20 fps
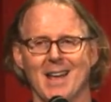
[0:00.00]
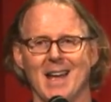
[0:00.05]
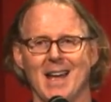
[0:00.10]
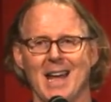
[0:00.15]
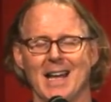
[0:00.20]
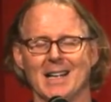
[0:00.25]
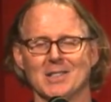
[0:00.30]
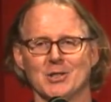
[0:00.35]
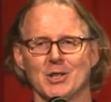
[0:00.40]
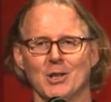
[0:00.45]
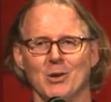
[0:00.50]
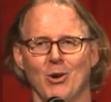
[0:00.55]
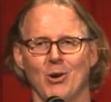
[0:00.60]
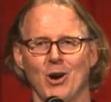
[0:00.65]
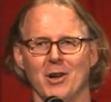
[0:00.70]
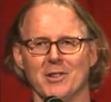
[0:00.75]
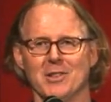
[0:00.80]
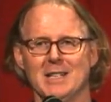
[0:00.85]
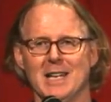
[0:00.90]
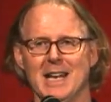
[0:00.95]
And so
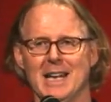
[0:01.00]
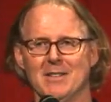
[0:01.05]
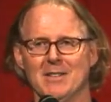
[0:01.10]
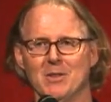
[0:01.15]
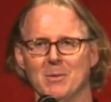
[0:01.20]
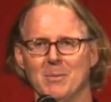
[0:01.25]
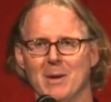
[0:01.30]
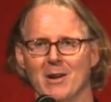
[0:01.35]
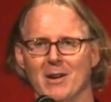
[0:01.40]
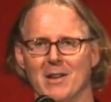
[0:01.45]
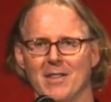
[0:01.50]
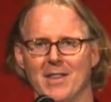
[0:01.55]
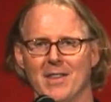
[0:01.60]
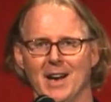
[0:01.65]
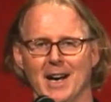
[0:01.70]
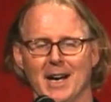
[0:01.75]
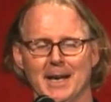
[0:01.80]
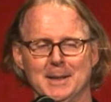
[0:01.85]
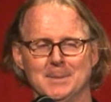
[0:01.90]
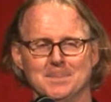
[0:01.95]
on the day of the
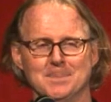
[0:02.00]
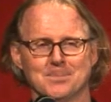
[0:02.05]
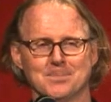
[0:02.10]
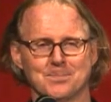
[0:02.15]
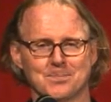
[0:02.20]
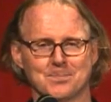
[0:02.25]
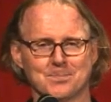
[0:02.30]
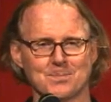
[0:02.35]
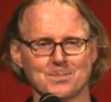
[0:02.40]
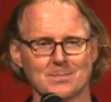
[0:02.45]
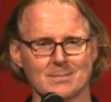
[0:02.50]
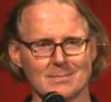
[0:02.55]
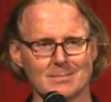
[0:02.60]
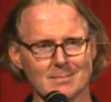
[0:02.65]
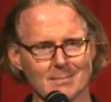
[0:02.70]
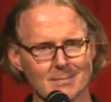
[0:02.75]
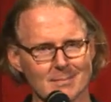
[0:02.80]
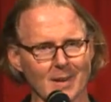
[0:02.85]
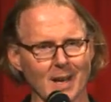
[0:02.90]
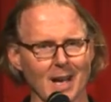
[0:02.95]
marathon,
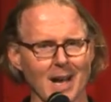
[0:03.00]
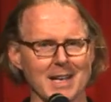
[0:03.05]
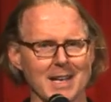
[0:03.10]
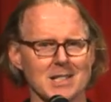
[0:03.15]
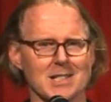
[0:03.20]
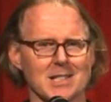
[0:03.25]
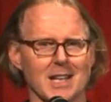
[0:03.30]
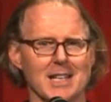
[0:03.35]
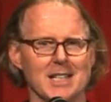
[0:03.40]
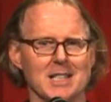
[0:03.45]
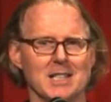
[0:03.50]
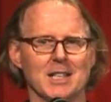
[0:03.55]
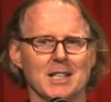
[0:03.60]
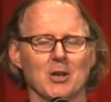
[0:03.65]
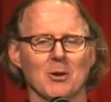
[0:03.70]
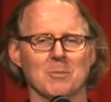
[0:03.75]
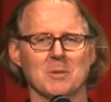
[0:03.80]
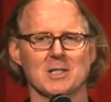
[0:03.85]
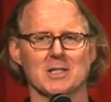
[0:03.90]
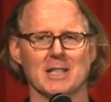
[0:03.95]
I decided to
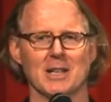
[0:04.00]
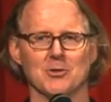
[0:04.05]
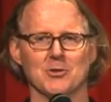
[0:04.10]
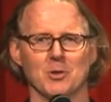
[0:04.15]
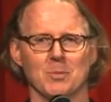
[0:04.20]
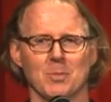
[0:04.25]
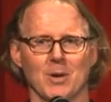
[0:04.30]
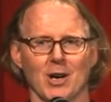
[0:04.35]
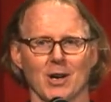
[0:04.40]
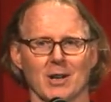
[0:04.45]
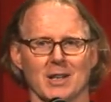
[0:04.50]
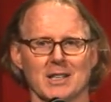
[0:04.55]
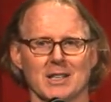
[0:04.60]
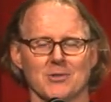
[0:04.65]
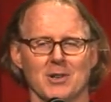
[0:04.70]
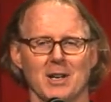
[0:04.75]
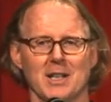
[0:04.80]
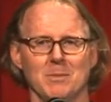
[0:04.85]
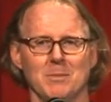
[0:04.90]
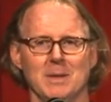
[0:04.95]
go up to Central Park and
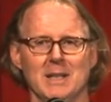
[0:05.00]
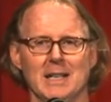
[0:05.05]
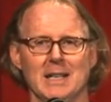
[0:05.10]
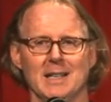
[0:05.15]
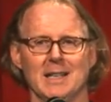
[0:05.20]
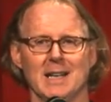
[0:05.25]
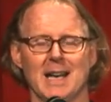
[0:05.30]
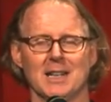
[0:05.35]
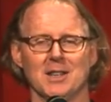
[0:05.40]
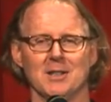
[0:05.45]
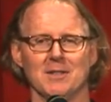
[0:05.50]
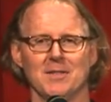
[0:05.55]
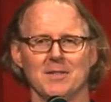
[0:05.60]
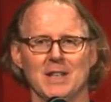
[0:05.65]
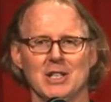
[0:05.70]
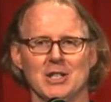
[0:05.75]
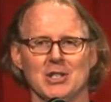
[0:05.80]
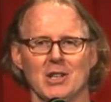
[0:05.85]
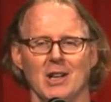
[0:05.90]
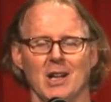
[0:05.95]
try to be at the
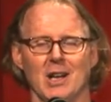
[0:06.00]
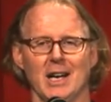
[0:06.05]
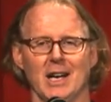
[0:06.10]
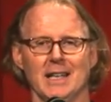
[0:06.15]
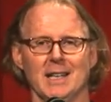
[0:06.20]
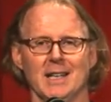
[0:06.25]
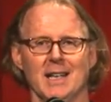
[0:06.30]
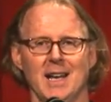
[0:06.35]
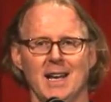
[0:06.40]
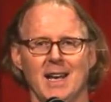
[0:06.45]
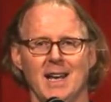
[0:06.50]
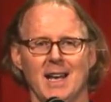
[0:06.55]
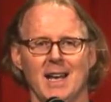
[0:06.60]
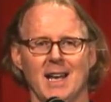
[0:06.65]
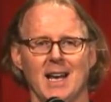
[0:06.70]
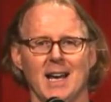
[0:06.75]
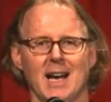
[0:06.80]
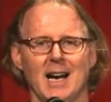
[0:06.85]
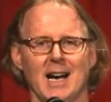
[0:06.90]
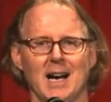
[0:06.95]
finish line
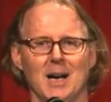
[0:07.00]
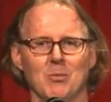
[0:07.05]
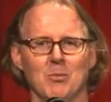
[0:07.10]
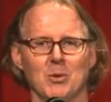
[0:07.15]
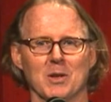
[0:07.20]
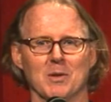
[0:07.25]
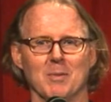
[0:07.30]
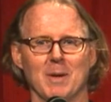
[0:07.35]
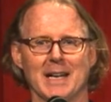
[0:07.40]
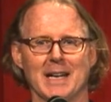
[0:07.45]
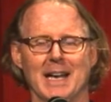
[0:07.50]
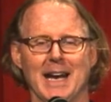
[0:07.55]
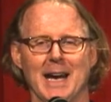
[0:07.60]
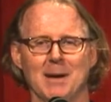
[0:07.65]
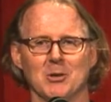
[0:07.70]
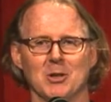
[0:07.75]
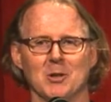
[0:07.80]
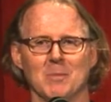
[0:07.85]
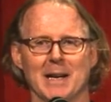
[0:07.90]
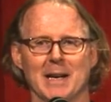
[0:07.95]
um, with my
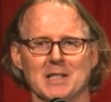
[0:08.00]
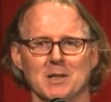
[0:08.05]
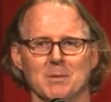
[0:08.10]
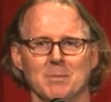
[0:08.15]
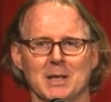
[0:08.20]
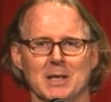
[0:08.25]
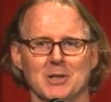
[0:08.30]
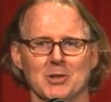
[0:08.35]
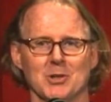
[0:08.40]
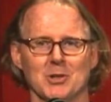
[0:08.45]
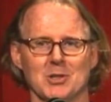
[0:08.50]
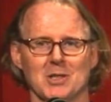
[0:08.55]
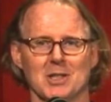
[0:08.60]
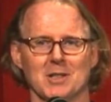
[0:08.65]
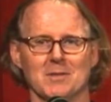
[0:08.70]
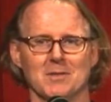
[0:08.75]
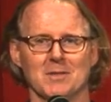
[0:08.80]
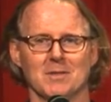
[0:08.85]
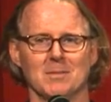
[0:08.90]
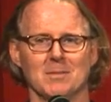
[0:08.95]
camera to make some pictures
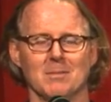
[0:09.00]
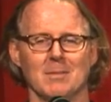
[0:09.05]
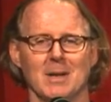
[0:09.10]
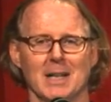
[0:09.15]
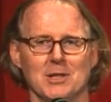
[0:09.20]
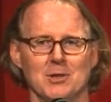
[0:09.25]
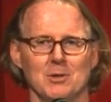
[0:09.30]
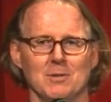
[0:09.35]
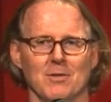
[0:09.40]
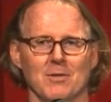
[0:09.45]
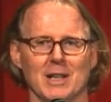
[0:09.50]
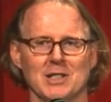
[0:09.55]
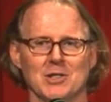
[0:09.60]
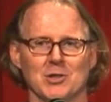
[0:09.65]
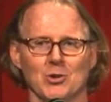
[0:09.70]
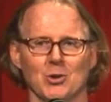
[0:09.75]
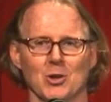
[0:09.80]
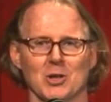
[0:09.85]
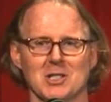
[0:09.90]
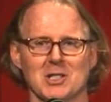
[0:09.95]
of my two friends,
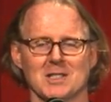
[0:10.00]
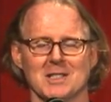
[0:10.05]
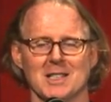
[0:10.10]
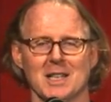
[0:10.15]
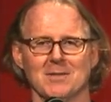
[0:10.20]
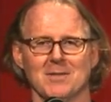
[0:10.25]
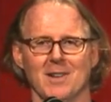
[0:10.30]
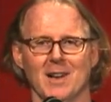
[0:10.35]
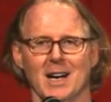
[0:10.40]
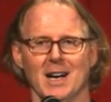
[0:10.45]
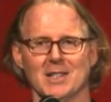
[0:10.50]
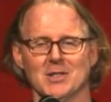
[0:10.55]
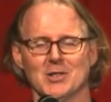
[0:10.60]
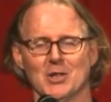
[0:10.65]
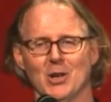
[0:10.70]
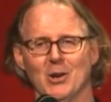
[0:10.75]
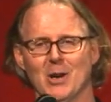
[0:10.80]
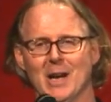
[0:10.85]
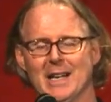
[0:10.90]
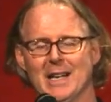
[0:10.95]
George and Stefan.
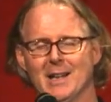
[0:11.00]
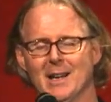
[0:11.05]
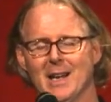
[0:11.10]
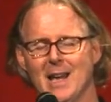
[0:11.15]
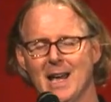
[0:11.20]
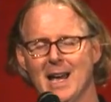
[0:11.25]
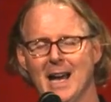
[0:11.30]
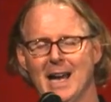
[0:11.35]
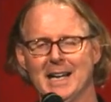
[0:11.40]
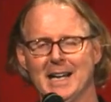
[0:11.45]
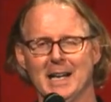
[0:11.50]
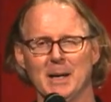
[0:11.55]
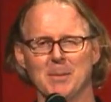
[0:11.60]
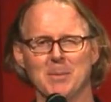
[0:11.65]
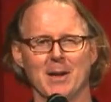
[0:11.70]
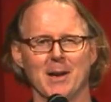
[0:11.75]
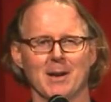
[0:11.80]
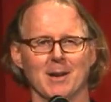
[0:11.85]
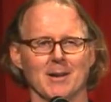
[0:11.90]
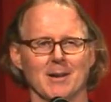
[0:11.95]
So I, I got up
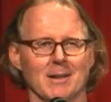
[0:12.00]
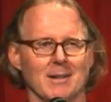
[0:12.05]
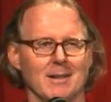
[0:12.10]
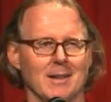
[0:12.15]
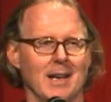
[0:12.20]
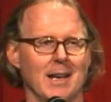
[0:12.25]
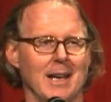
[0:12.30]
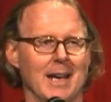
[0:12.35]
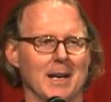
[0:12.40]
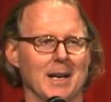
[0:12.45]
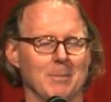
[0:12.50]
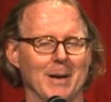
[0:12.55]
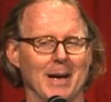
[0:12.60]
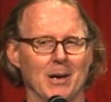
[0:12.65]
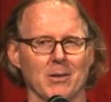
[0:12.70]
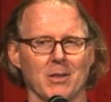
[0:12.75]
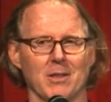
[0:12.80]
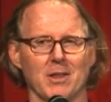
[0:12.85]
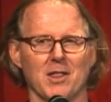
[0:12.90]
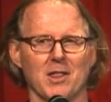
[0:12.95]
there at
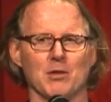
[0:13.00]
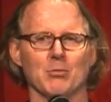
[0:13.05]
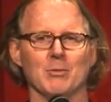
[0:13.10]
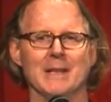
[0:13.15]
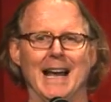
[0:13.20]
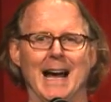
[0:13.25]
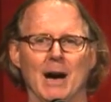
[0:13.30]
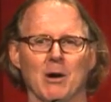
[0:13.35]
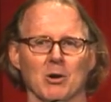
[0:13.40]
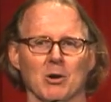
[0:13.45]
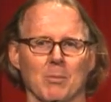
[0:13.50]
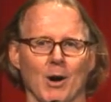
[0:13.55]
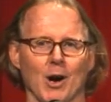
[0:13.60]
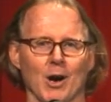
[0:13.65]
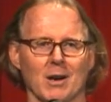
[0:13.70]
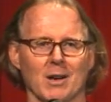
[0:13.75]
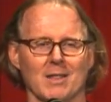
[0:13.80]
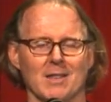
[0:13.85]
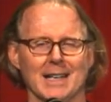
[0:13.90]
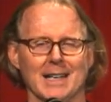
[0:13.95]
about the three hour
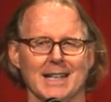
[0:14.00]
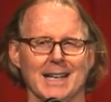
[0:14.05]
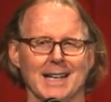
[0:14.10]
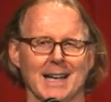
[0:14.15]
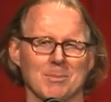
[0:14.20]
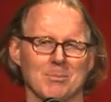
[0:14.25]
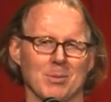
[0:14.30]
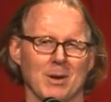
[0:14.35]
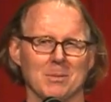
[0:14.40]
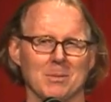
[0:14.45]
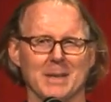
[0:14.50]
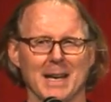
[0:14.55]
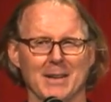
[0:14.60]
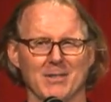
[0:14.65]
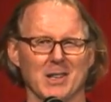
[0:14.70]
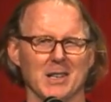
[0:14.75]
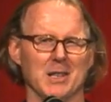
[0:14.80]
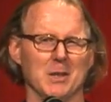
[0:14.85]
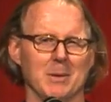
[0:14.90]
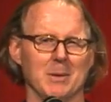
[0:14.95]
mark, thinking I'd probably have
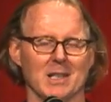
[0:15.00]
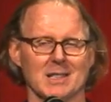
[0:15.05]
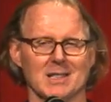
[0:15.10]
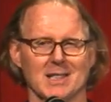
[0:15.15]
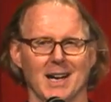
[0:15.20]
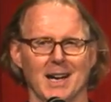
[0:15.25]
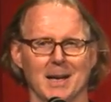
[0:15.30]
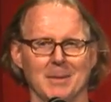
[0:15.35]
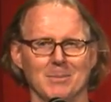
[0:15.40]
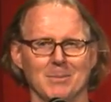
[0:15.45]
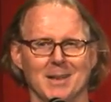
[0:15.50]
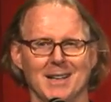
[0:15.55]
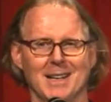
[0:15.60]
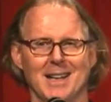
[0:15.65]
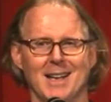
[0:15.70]
a little bit of time.